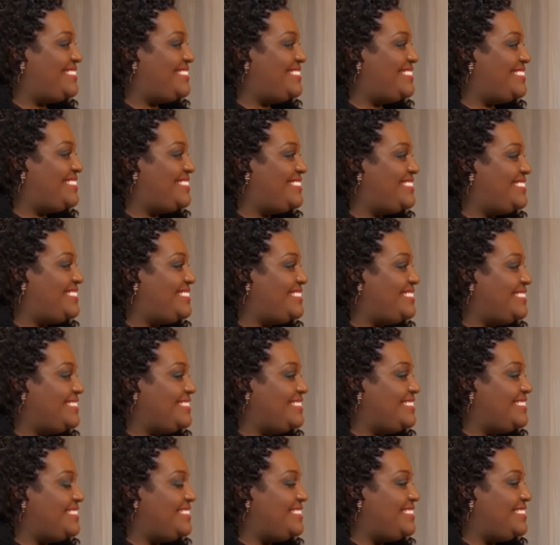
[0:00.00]

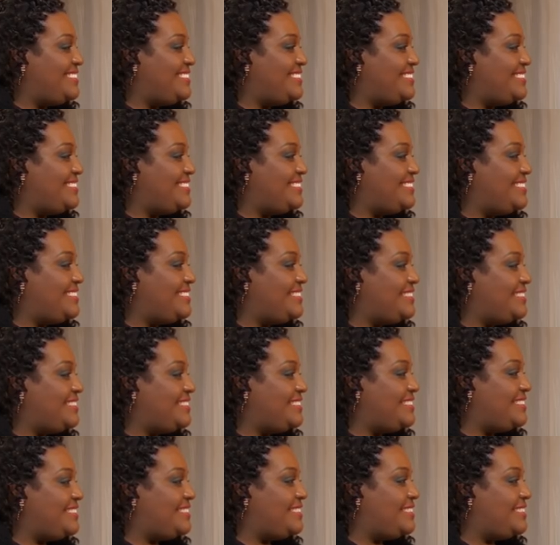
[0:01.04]

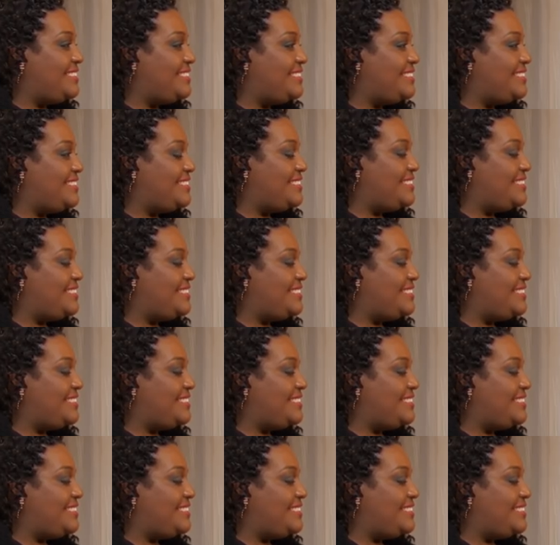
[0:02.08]
The person shown says nothing.